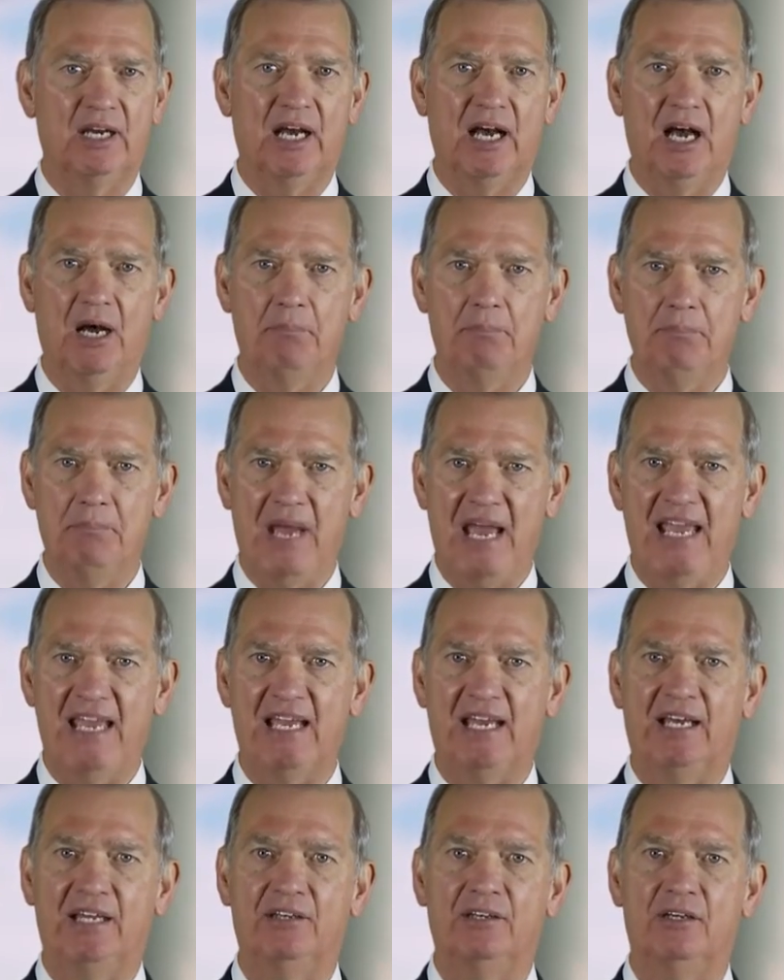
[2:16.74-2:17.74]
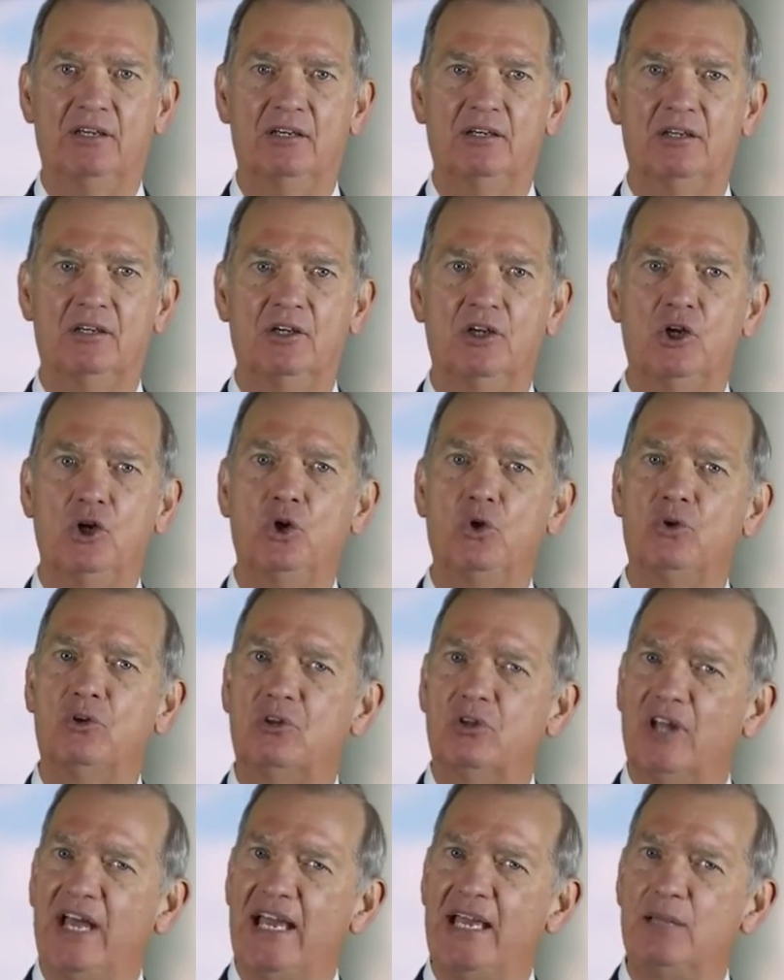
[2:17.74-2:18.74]
a man who
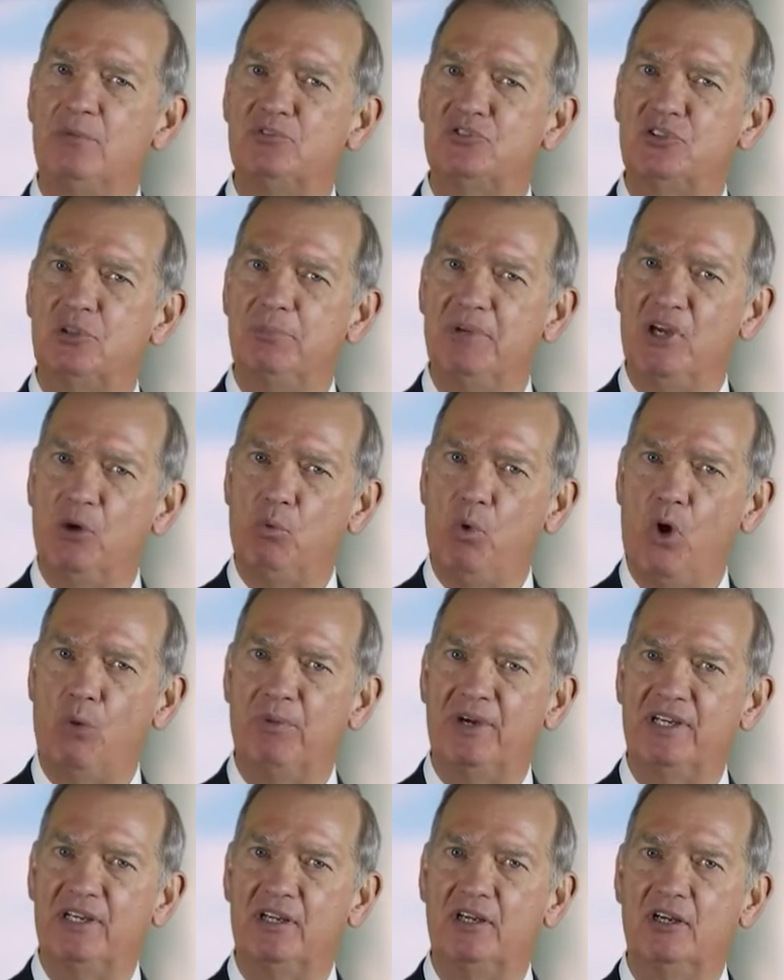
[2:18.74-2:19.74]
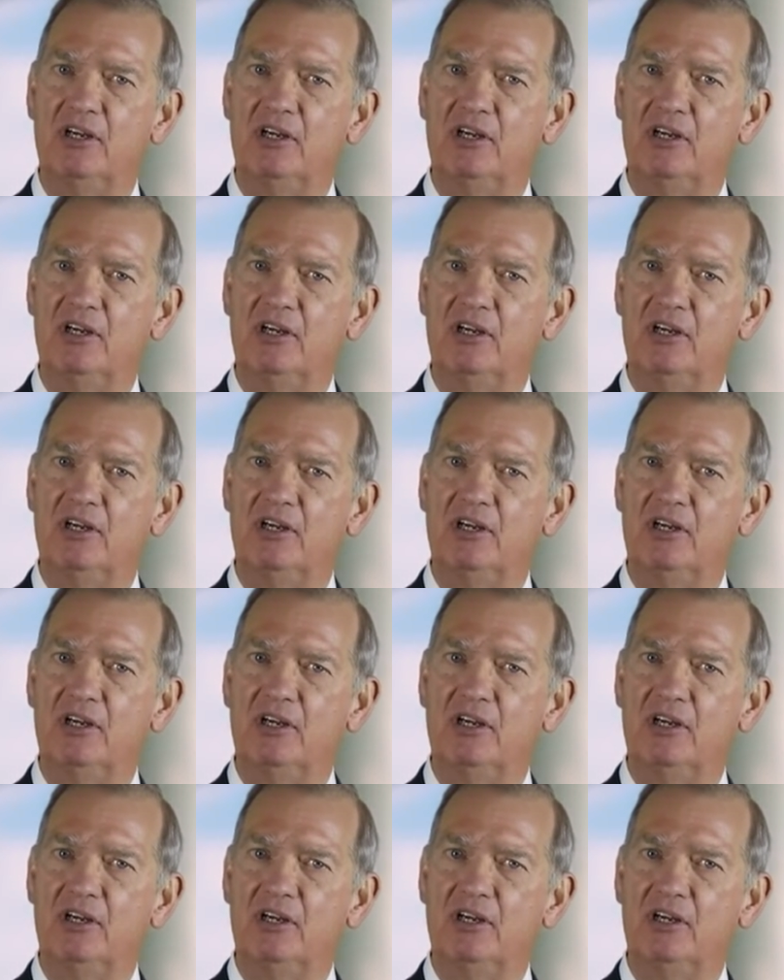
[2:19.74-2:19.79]
claims to be a woman